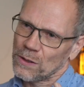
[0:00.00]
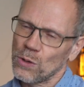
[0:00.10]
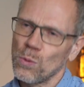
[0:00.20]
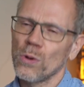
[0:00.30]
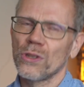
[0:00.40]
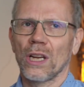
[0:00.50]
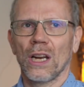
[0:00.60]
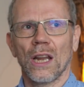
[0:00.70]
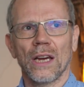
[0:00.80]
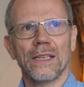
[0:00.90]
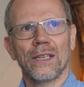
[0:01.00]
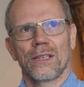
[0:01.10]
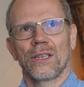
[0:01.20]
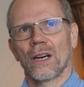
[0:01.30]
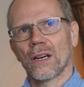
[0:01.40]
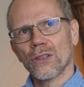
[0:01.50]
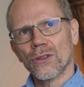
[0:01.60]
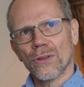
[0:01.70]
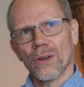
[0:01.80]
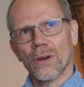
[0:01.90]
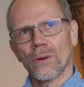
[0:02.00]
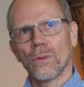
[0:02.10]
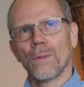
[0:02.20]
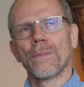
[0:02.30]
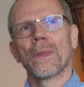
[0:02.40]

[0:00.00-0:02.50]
Towards a lighter touch though,